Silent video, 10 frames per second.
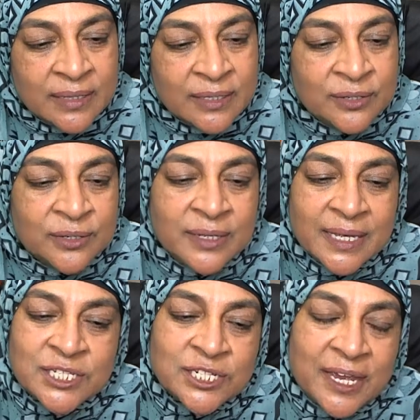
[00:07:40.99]
The girl
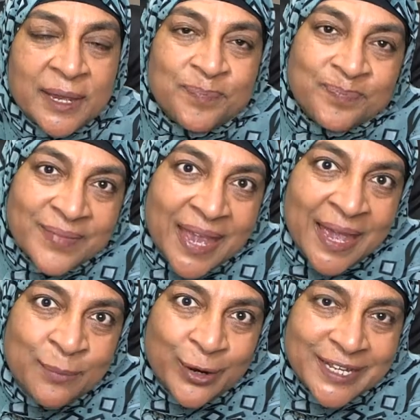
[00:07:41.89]
gets shy.
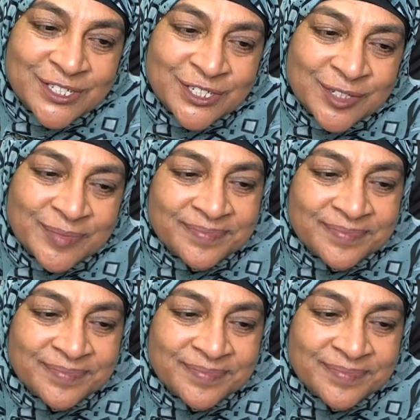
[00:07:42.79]
I'm Rachel.